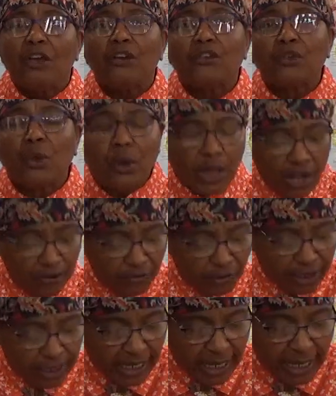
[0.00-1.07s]
So
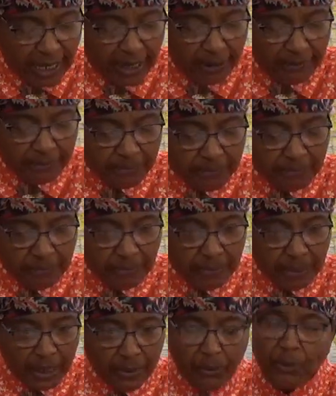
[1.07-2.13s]
every day
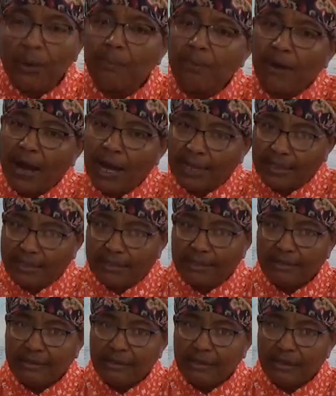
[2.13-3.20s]
we
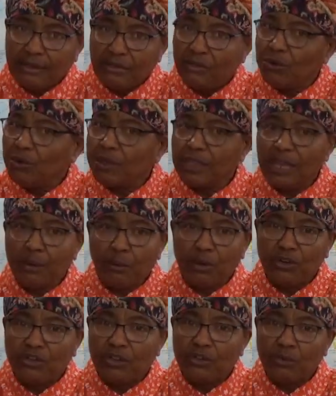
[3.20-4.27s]
practice doing that
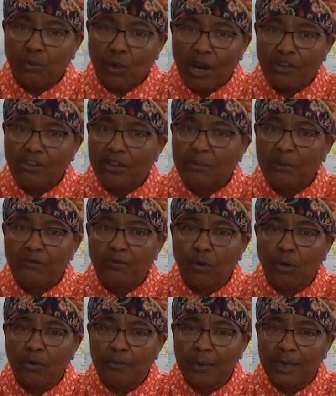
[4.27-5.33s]
which is righteous
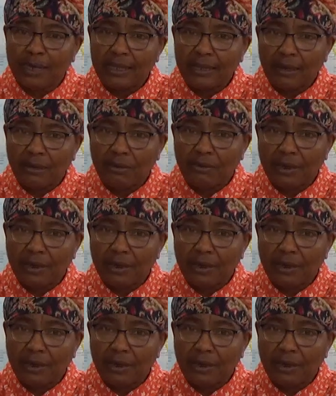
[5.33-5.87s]
before Almighty Yahweh.